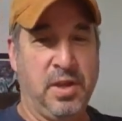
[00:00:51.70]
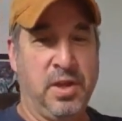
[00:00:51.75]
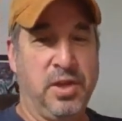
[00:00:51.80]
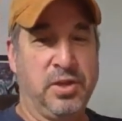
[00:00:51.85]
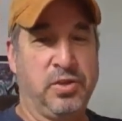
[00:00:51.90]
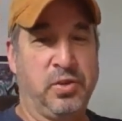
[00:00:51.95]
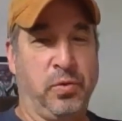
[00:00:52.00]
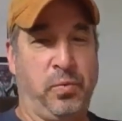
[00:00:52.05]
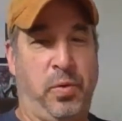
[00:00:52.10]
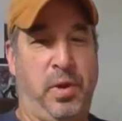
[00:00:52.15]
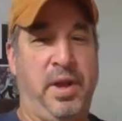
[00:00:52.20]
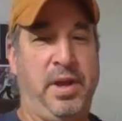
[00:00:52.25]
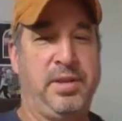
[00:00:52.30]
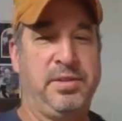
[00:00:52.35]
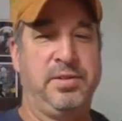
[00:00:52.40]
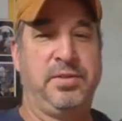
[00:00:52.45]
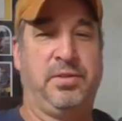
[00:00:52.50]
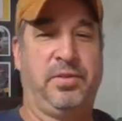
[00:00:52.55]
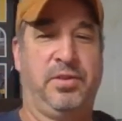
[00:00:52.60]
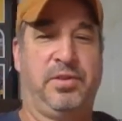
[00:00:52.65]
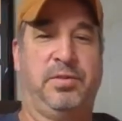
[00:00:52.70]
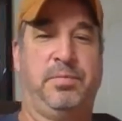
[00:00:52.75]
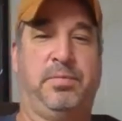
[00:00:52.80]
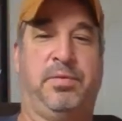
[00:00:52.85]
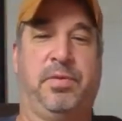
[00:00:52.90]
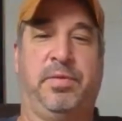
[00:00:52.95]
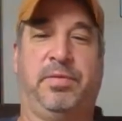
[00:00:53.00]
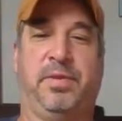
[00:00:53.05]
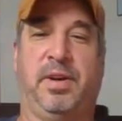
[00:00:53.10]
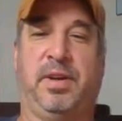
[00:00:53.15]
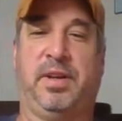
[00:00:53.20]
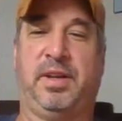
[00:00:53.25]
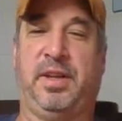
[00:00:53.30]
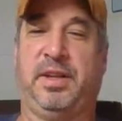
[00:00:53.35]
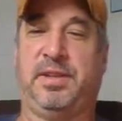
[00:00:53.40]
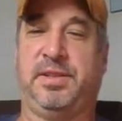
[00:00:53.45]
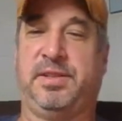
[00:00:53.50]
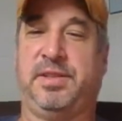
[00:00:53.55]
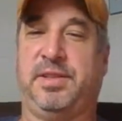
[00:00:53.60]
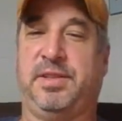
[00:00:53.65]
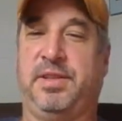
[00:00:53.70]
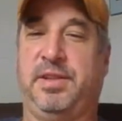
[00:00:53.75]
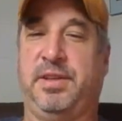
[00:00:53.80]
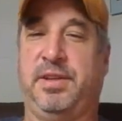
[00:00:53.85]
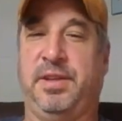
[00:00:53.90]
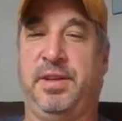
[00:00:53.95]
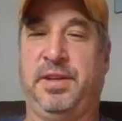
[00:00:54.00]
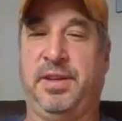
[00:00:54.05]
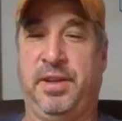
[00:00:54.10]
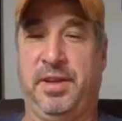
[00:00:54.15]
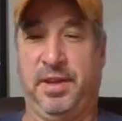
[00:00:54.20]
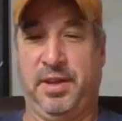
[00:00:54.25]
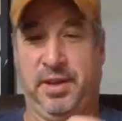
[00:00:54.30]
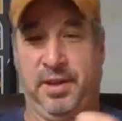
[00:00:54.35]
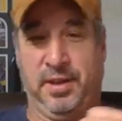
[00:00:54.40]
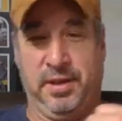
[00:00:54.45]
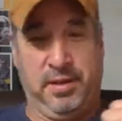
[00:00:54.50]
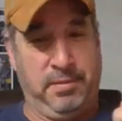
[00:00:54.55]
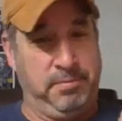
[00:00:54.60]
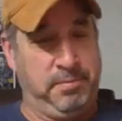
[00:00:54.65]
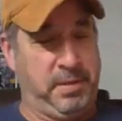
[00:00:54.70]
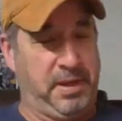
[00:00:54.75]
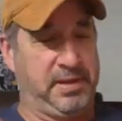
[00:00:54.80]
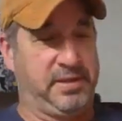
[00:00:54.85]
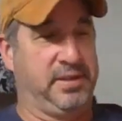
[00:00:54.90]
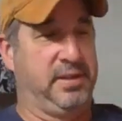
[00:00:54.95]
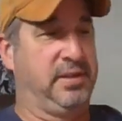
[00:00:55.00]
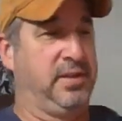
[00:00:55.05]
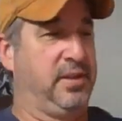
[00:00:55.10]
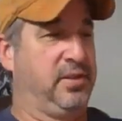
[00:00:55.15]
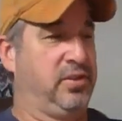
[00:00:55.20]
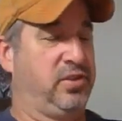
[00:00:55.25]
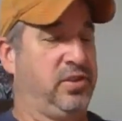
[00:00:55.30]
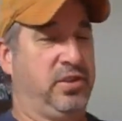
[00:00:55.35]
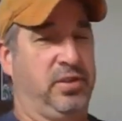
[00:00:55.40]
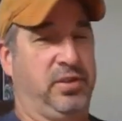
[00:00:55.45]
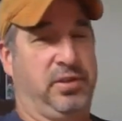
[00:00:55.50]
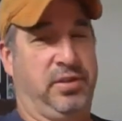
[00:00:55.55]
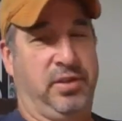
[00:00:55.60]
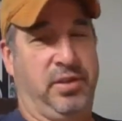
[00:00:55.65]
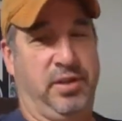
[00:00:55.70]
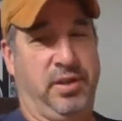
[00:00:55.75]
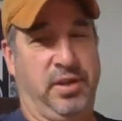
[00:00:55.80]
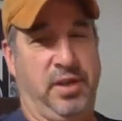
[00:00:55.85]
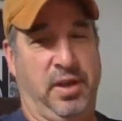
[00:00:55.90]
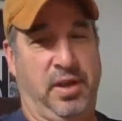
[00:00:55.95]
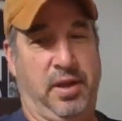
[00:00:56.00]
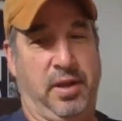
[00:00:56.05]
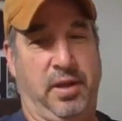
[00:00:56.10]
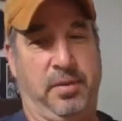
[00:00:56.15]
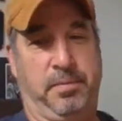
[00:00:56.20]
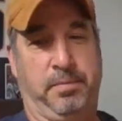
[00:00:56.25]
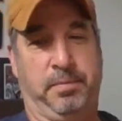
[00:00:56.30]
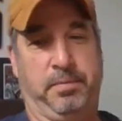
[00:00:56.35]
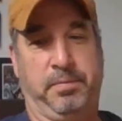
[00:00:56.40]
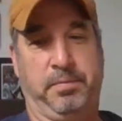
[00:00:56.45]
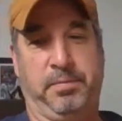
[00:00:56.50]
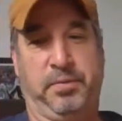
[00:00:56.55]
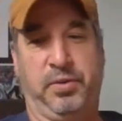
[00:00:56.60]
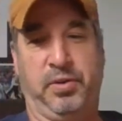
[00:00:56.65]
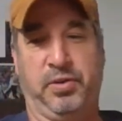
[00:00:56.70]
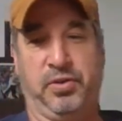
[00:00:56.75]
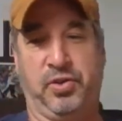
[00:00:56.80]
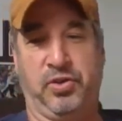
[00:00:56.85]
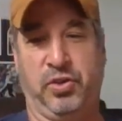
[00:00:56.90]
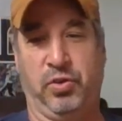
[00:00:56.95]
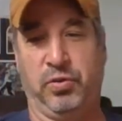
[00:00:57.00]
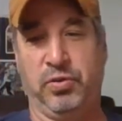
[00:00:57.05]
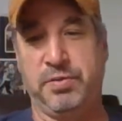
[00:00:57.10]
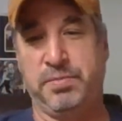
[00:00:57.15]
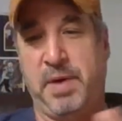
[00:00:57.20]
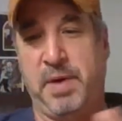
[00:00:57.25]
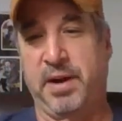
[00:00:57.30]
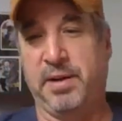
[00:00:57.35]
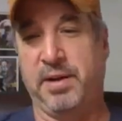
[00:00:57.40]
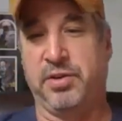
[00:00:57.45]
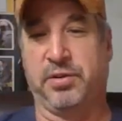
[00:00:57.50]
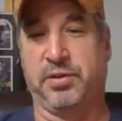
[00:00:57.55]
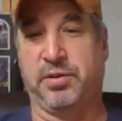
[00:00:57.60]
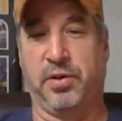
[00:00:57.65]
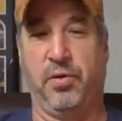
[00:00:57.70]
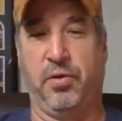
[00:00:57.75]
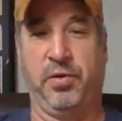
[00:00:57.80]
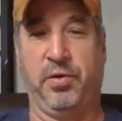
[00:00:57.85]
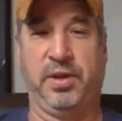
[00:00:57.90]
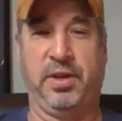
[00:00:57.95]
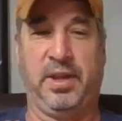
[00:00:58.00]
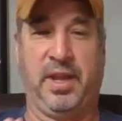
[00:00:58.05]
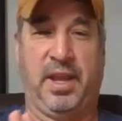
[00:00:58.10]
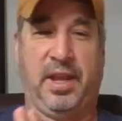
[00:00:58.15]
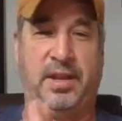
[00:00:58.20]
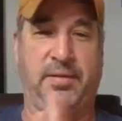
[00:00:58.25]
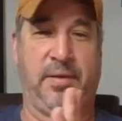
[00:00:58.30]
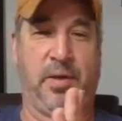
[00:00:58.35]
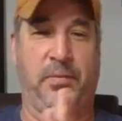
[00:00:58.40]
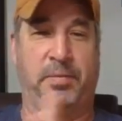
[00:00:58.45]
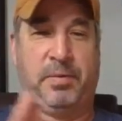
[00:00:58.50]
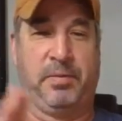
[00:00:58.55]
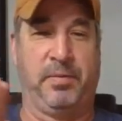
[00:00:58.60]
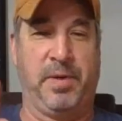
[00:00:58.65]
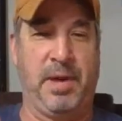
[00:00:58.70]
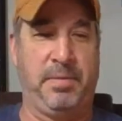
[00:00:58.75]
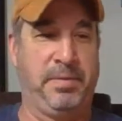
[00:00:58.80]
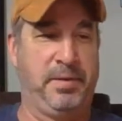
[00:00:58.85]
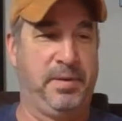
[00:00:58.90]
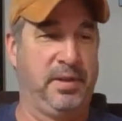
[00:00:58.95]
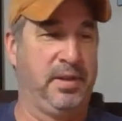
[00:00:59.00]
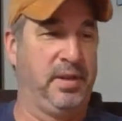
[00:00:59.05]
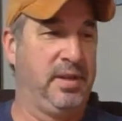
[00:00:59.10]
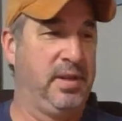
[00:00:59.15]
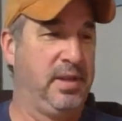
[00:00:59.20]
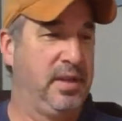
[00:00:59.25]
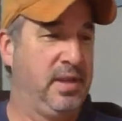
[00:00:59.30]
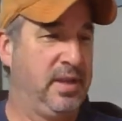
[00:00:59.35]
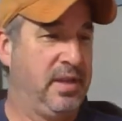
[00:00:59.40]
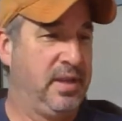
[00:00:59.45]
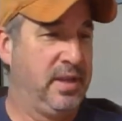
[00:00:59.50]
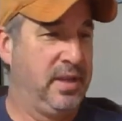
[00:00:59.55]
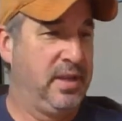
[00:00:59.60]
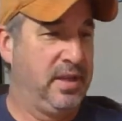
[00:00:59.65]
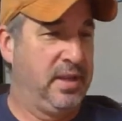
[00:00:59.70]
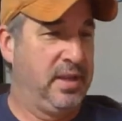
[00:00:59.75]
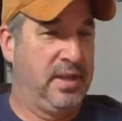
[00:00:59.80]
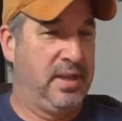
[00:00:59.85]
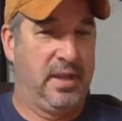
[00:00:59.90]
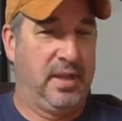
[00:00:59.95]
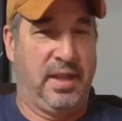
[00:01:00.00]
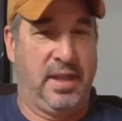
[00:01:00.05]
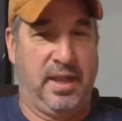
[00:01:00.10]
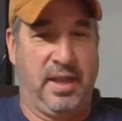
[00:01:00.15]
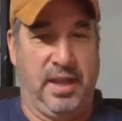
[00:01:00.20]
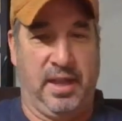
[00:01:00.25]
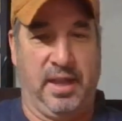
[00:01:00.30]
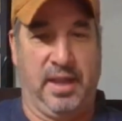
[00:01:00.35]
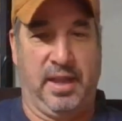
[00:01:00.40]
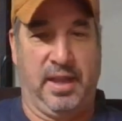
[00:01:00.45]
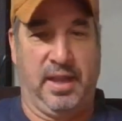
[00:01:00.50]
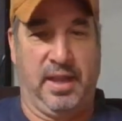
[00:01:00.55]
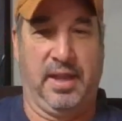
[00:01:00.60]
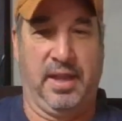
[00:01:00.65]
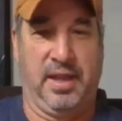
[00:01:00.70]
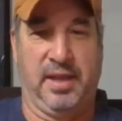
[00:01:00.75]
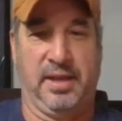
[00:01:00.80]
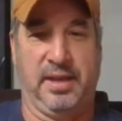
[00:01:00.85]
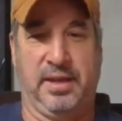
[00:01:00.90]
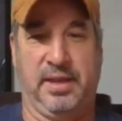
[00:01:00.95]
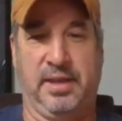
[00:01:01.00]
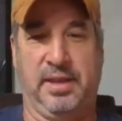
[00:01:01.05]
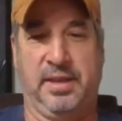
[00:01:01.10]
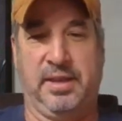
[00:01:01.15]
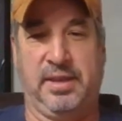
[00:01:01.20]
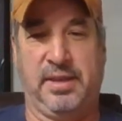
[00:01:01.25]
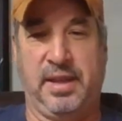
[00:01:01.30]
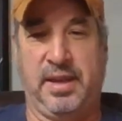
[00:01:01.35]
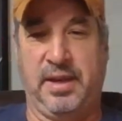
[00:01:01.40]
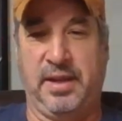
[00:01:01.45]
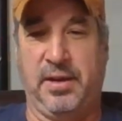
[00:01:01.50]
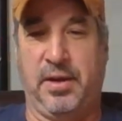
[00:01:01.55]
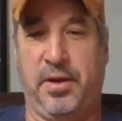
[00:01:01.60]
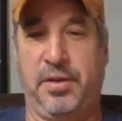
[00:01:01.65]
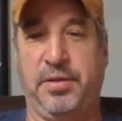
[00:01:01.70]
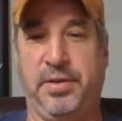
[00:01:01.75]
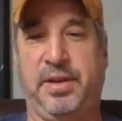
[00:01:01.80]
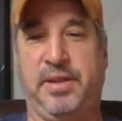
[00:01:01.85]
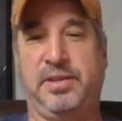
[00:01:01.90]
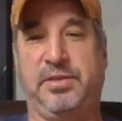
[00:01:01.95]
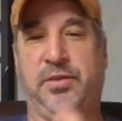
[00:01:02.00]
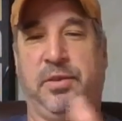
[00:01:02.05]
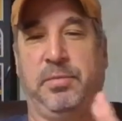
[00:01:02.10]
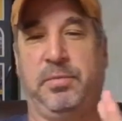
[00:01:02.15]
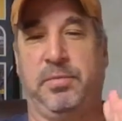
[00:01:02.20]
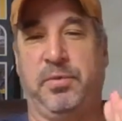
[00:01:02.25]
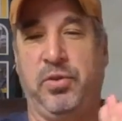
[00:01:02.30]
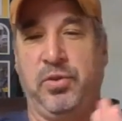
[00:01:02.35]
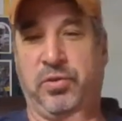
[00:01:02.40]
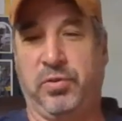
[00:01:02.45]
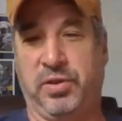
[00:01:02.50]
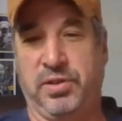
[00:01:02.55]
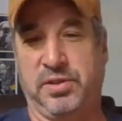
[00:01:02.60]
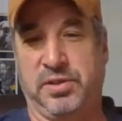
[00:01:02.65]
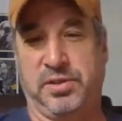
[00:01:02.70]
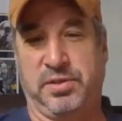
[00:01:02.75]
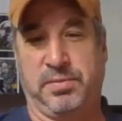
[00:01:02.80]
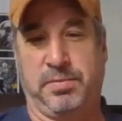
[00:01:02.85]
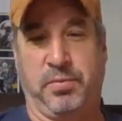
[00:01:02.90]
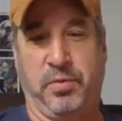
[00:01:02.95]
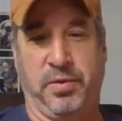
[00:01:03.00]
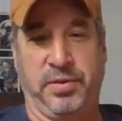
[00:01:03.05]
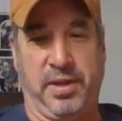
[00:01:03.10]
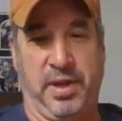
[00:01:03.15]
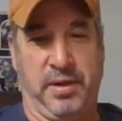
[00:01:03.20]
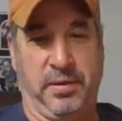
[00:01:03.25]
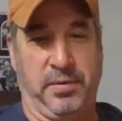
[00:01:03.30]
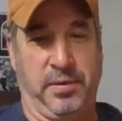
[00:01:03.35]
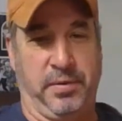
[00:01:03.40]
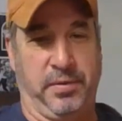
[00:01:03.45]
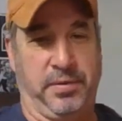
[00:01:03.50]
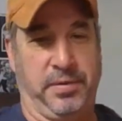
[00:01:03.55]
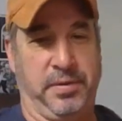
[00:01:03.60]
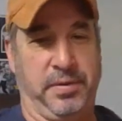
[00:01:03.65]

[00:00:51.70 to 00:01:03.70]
So why is nutrition important for our kids? Basically, in a nutshell, children's bodies are growing and developing rapidly, and they need all the necessary nutrients to support that growth.